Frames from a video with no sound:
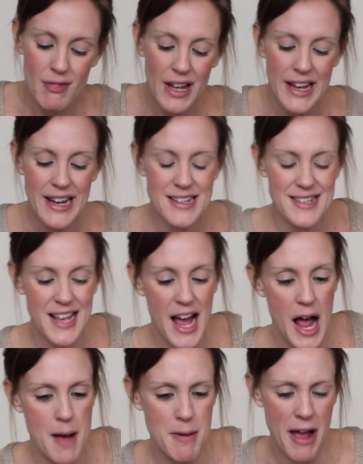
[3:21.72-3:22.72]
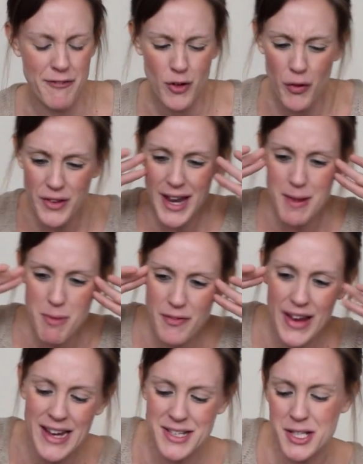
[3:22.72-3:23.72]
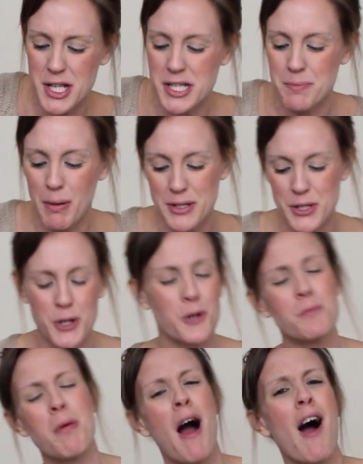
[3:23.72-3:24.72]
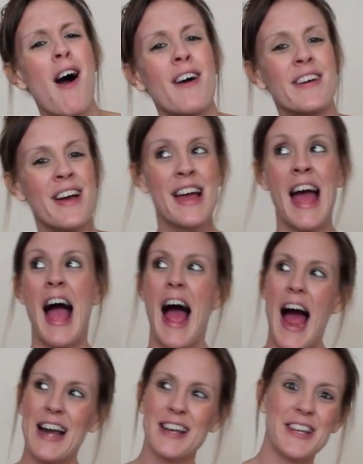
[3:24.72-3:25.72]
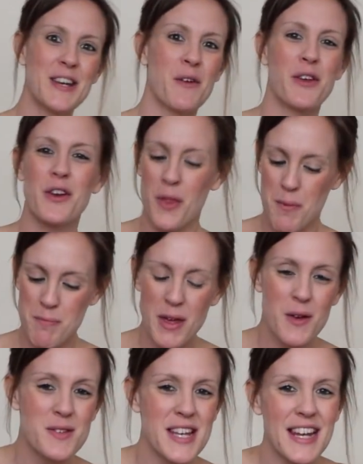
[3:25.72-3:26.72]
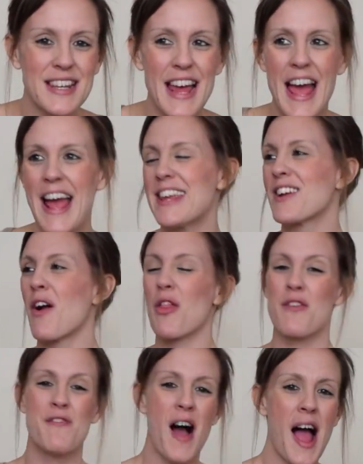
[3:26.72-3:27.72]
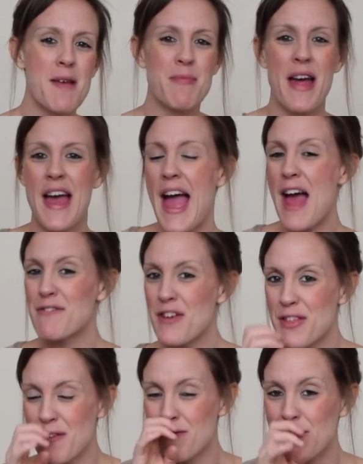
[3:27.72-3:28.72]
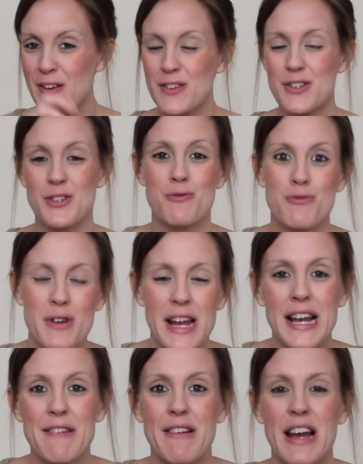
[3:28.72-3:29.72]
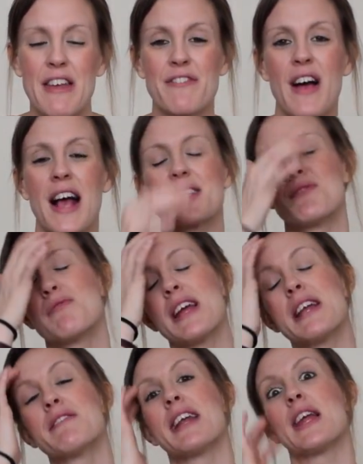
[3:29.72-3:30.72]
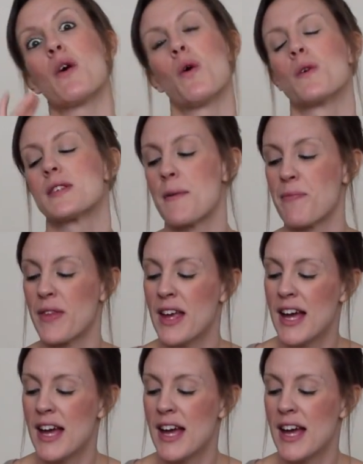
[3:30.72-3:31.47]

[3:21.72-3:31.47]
is, I forgot the name of it, it's the Splatoon Park. And you know, you've got the music there, you've got the vibe there, everything feels just really fast and really awesome.